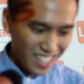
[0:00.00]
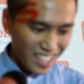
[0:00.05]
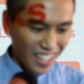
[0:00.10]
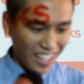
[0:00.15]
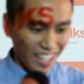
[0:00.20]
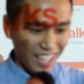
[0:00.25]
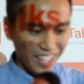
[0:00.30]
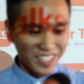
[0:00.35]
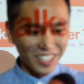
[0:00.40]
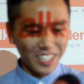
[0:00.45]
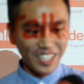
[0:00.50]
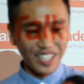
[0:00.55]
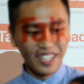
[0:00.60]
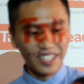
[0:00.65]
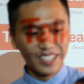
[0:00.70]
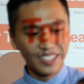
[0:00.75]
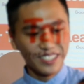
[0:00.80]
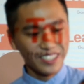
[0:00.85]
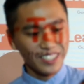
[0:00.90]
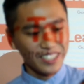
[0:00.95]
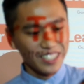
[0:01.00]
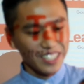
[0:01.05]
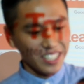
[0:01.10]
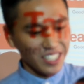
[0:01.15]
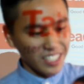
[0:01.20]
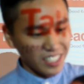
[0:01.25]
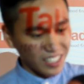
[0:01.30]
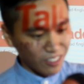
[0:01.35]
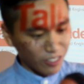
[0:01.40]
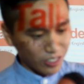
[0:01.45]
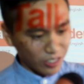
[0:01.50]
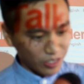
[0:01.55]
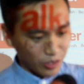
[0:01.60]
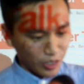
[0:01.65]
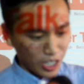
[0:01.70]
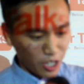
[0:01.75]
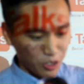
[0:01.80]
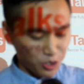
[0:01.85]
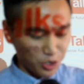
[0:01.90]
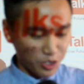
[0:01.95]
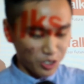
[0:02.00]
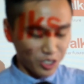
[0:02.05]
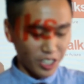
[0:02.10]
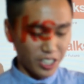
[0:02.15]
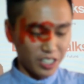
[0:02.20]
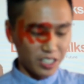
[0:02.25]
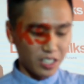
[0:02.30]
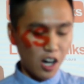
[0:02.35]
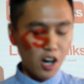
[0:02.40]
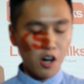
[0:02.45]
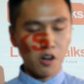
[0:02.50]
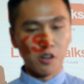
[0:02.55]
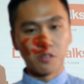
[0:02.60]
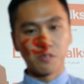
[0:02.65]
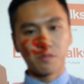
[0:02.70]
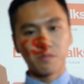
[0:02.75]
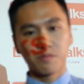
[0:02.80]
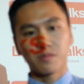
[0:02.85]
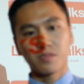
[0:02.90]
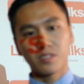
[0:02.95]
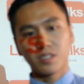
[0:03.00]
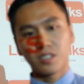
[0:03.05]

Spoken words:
And what else to say? Oh,